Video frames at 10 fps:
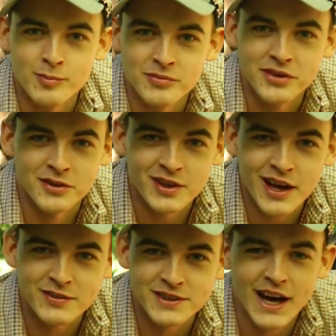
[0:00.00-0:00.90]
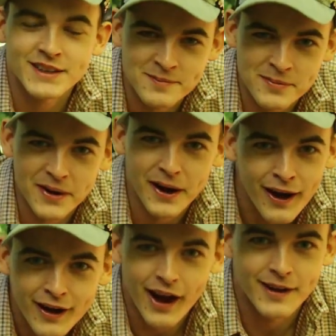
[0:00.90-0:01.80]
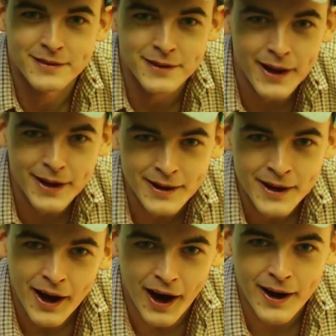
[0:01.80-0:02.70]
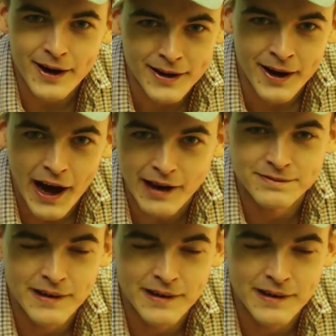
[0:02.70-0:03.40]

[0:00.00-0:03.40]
am Sir David Attenborough, and today I have